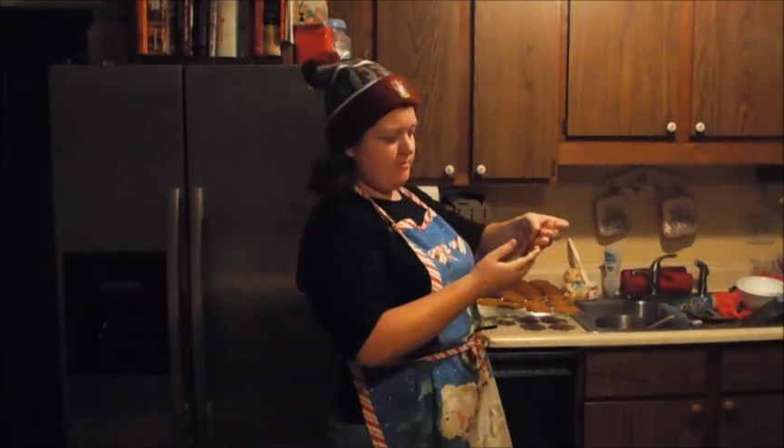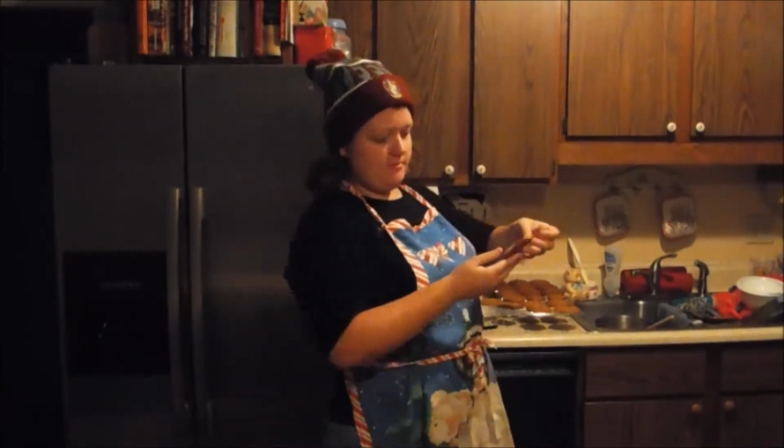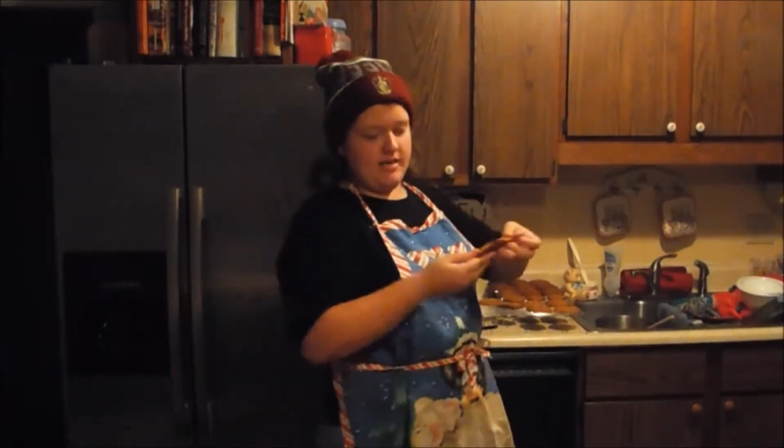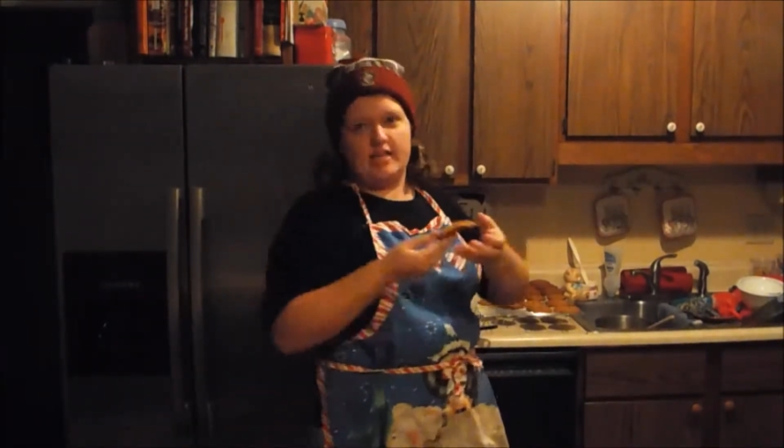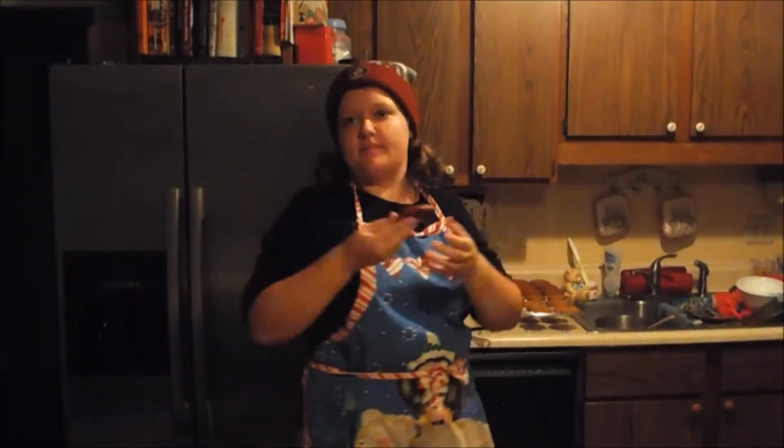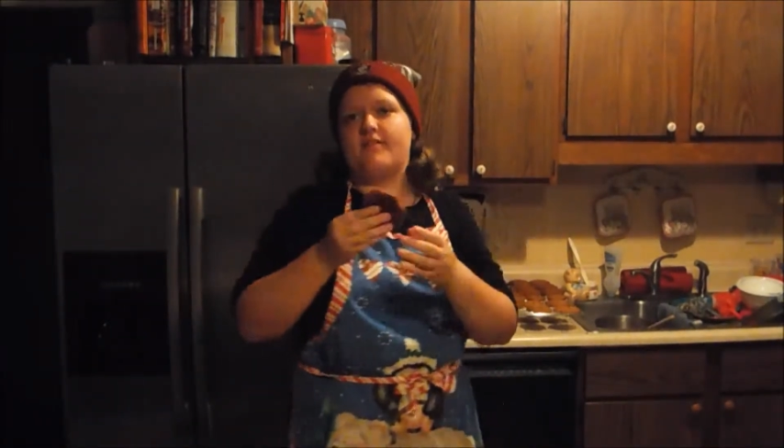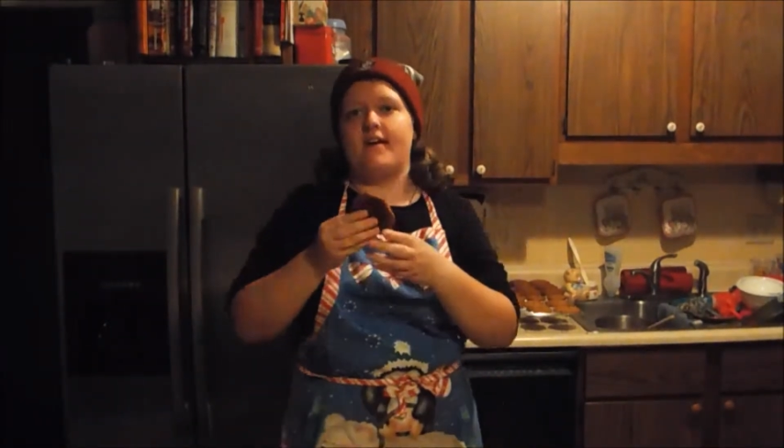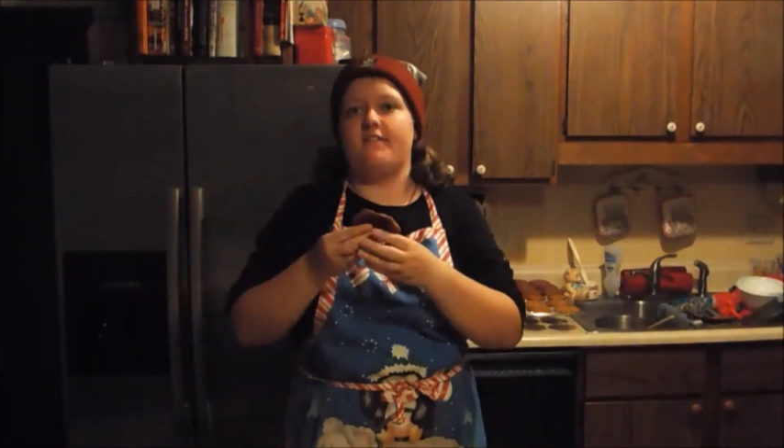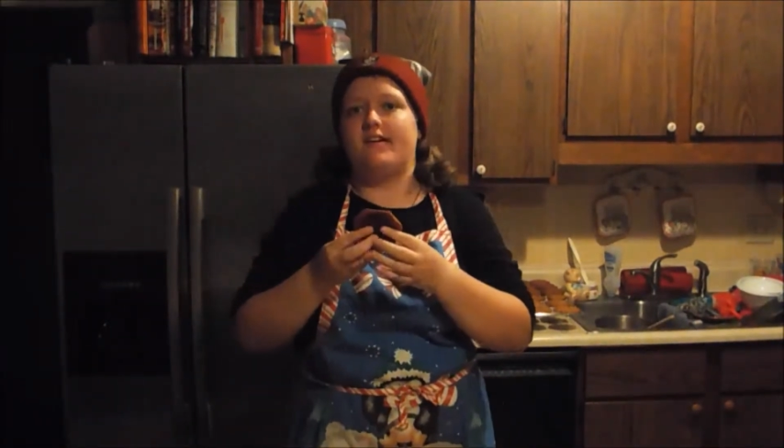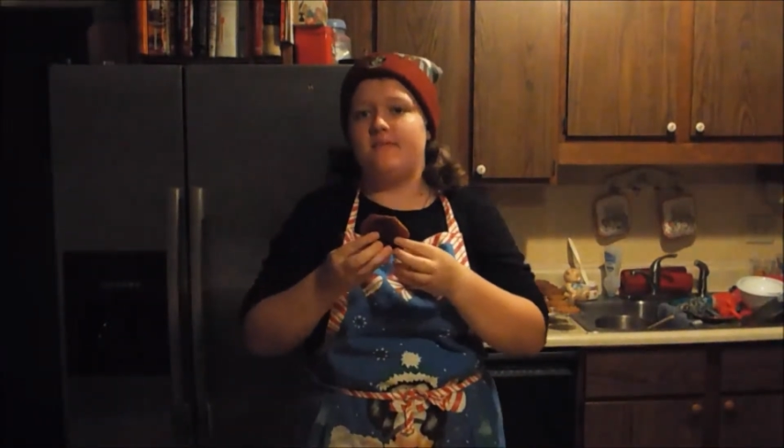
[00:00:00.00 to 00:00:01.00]
He's my
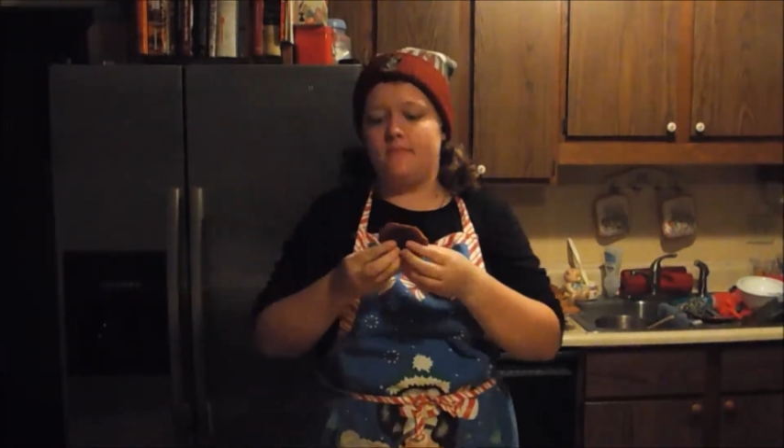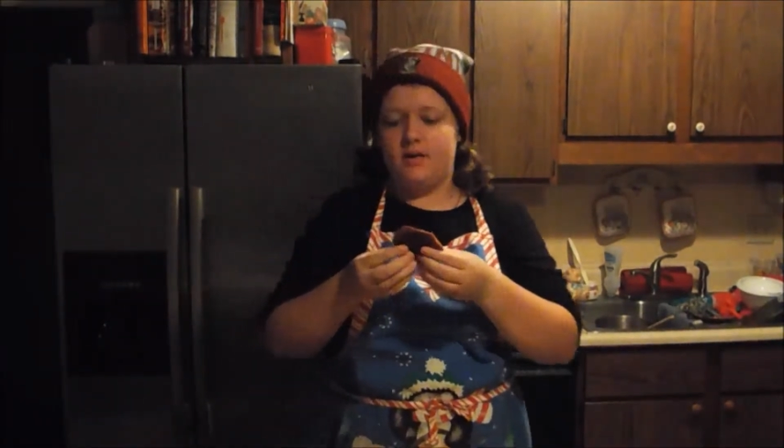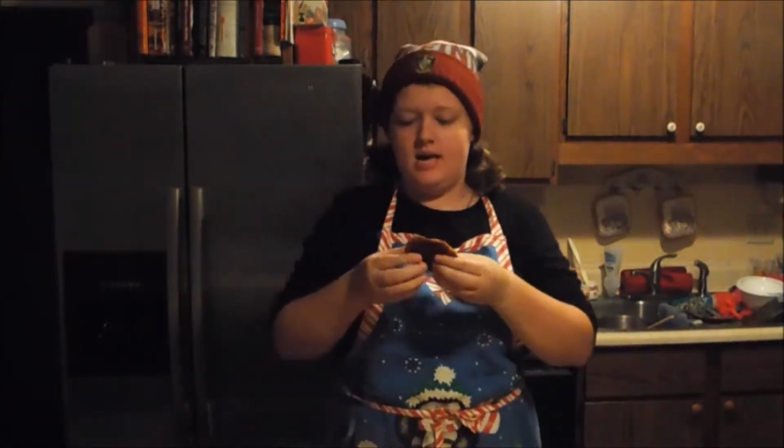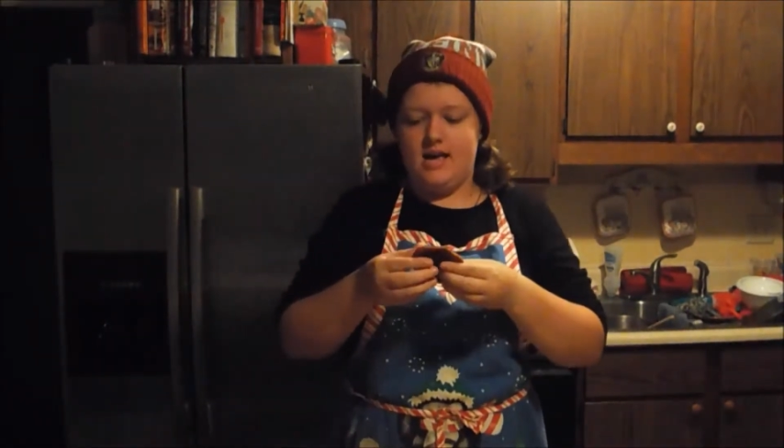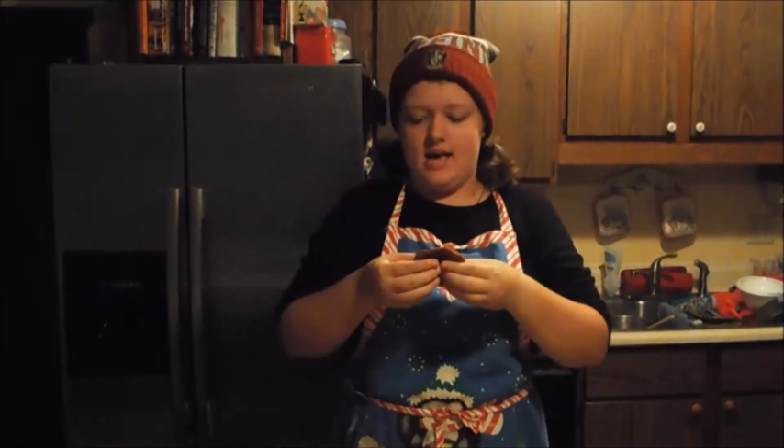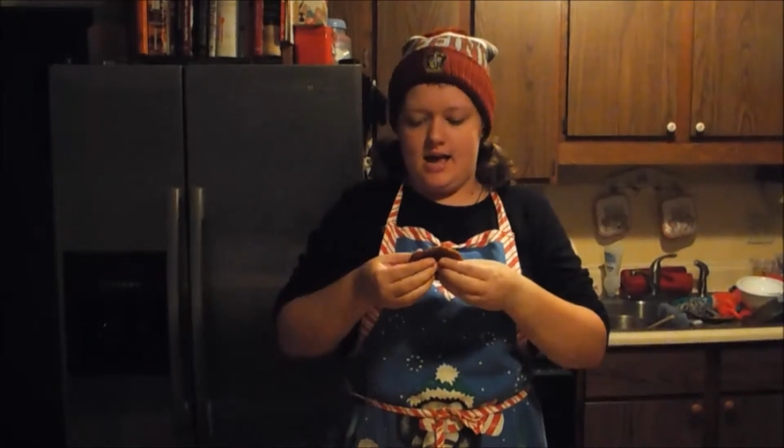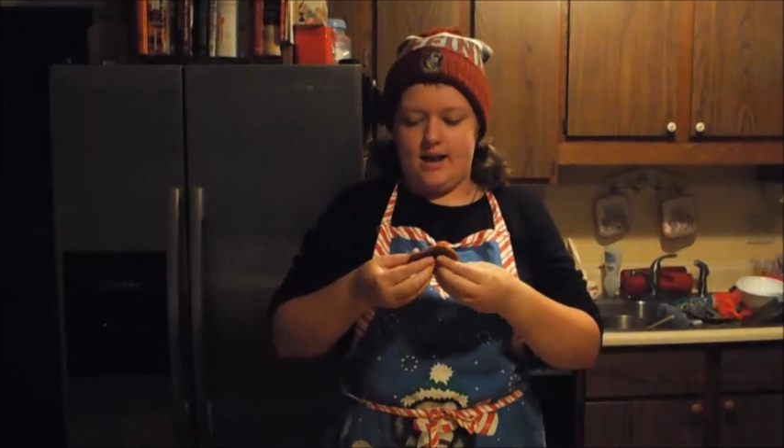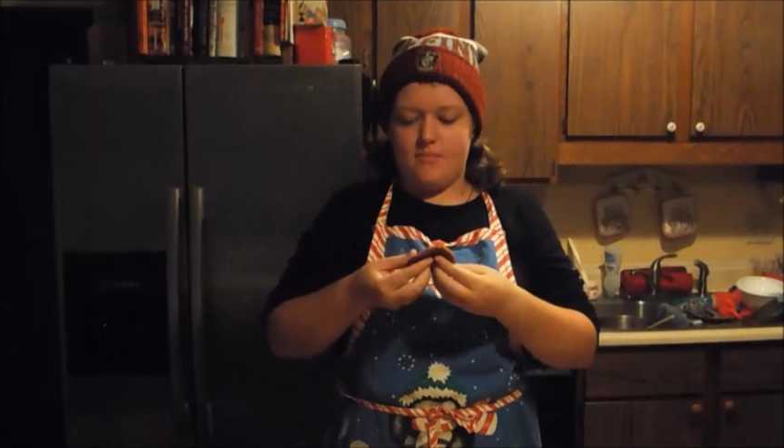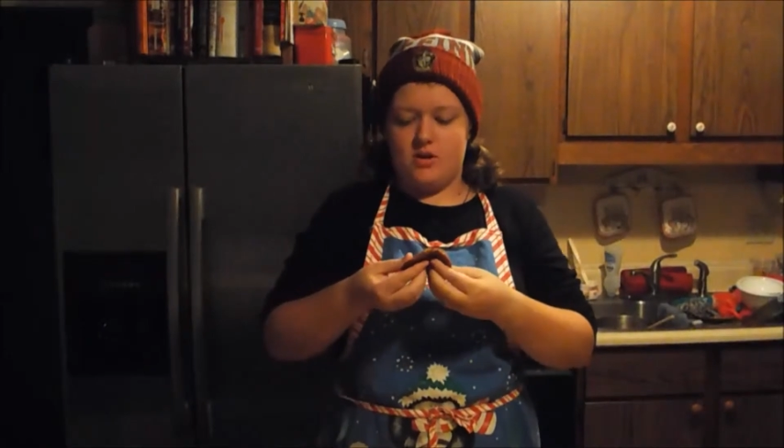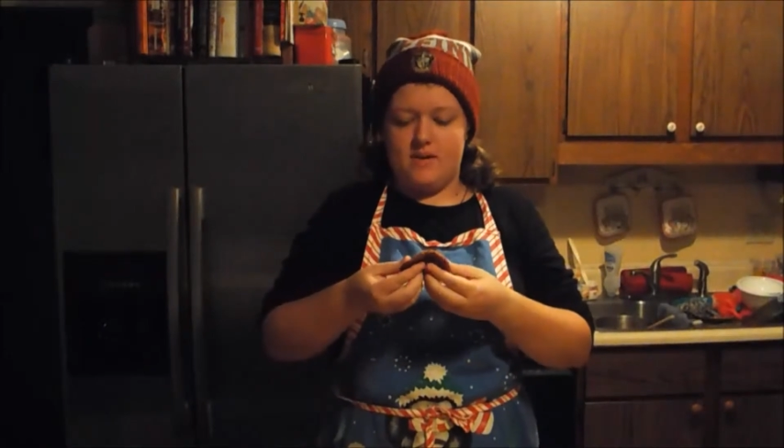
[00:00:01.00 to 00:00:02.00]
favorite. And I'm
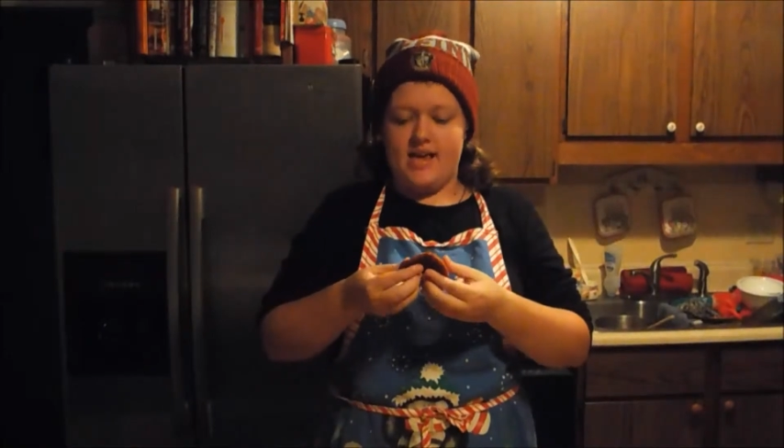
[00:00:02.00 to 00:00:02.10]
going to be